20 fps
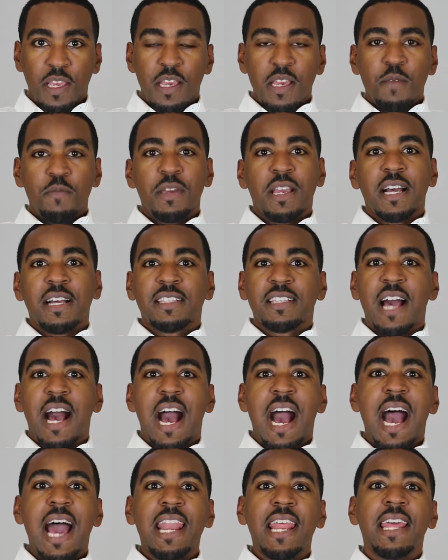because
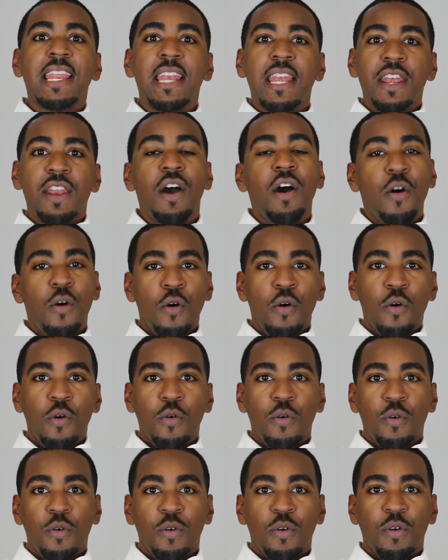I didn't
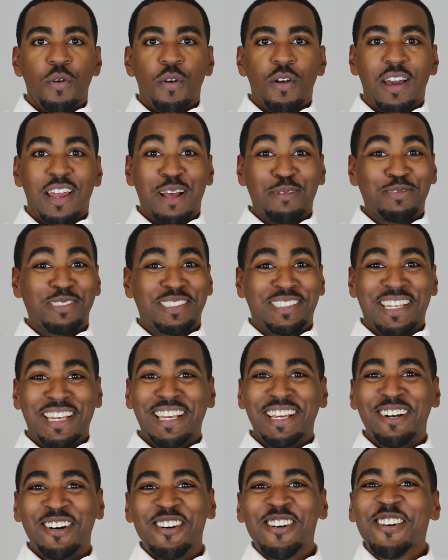know, and I'm
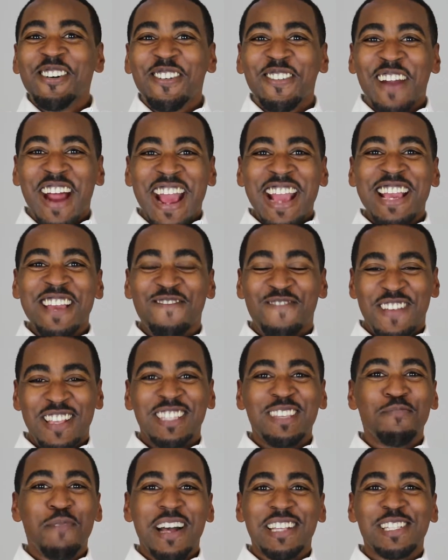still,
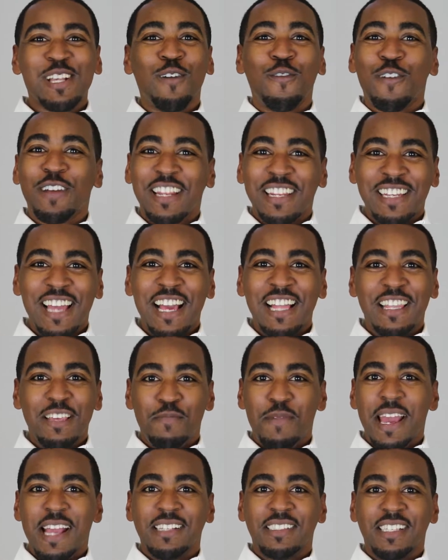convincing myself on a daily
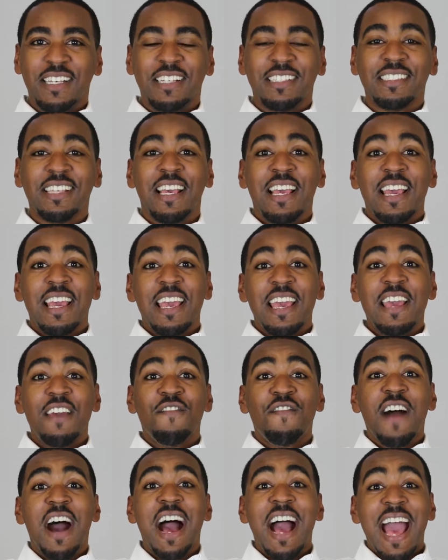basis,
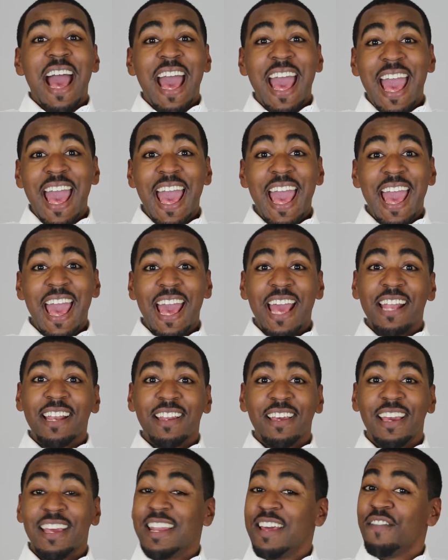if I had
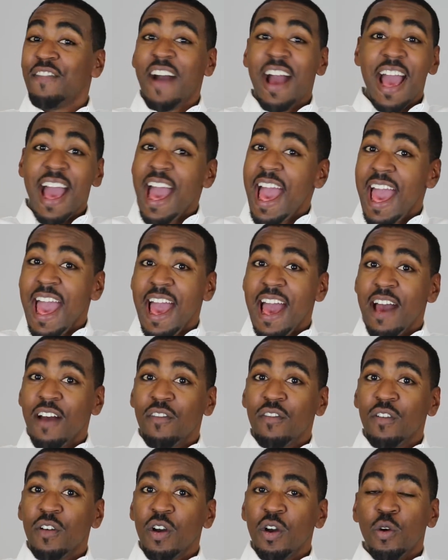and if I have
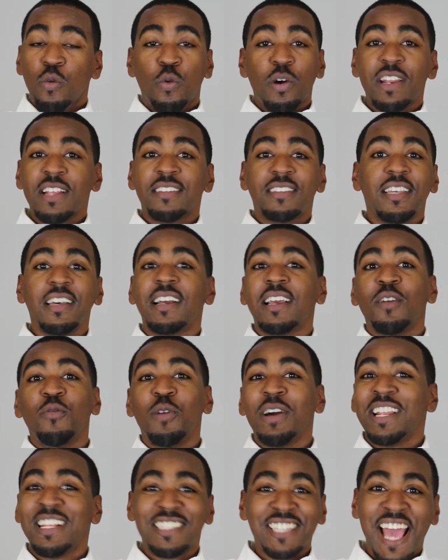what it took and
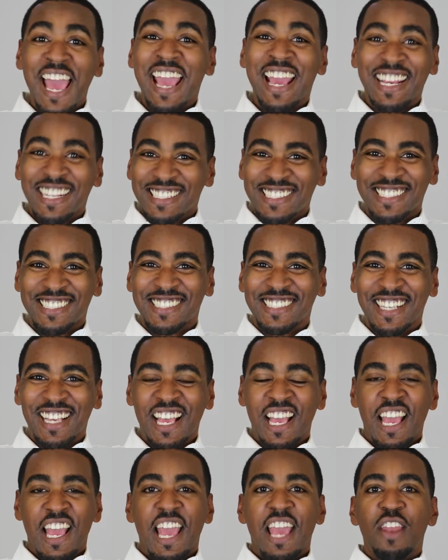what it takes
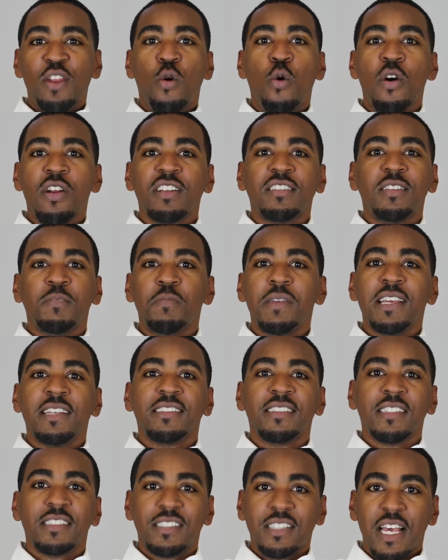in order to be a
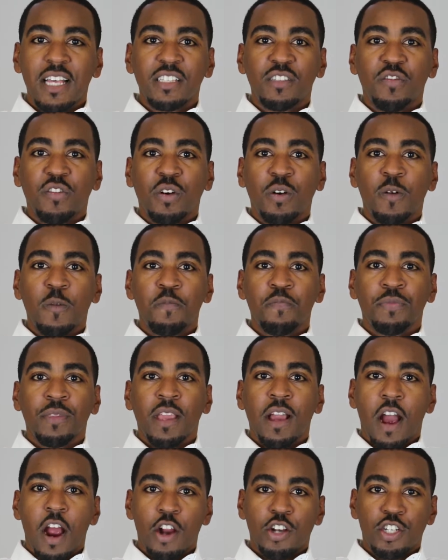successful
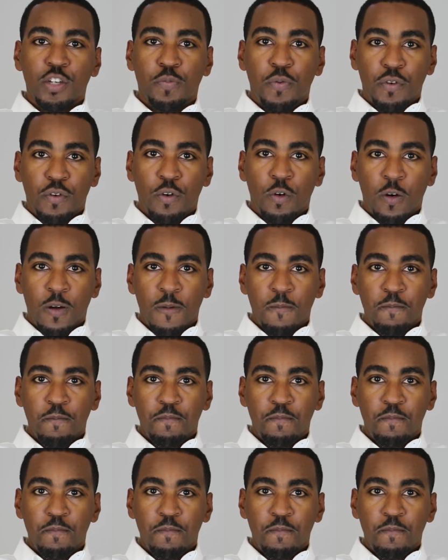entrepreneur.